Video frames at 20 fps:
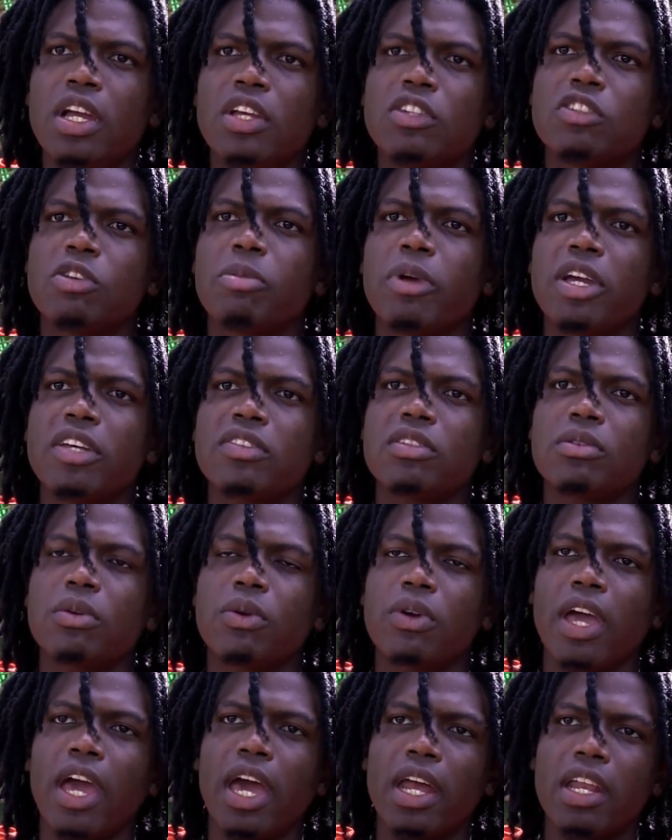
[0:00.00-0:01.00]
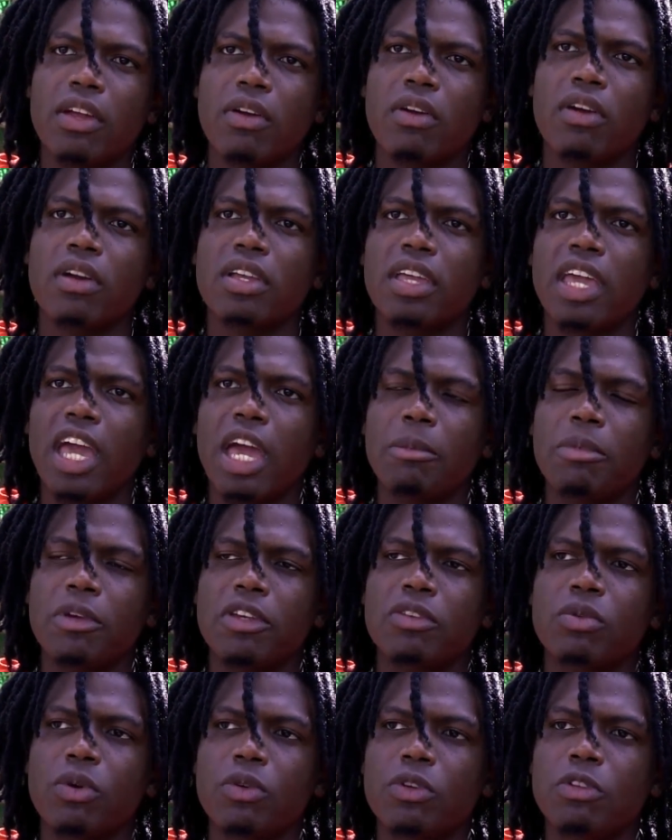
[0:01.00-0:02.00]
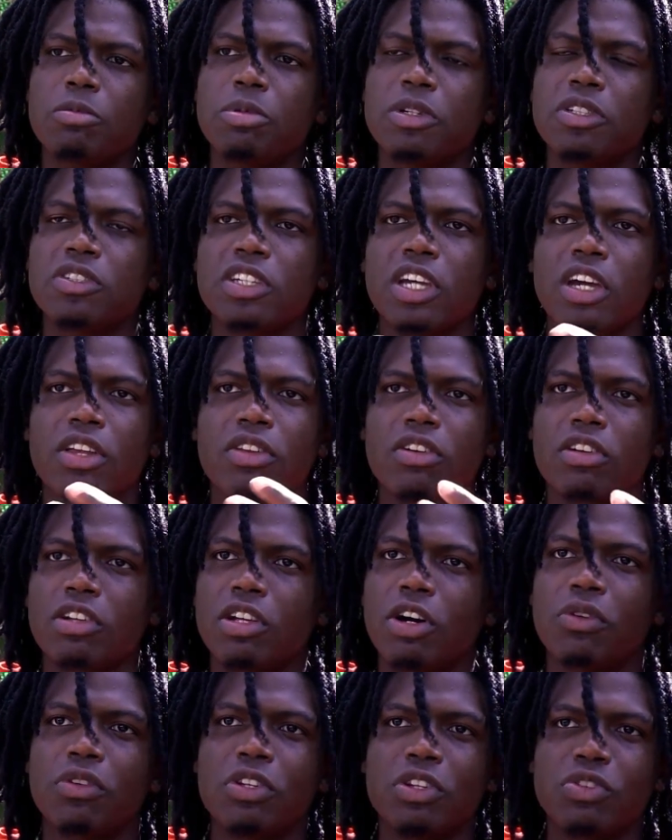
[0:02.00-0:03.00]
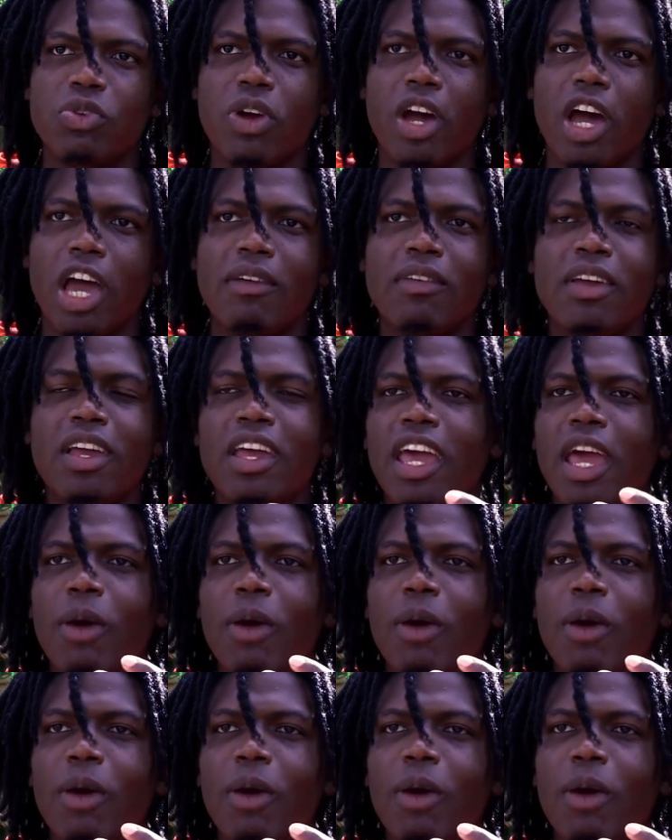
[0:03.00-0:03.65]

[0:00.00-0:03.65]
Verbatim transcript: So basically what we had here on campus was we put together a clothing drive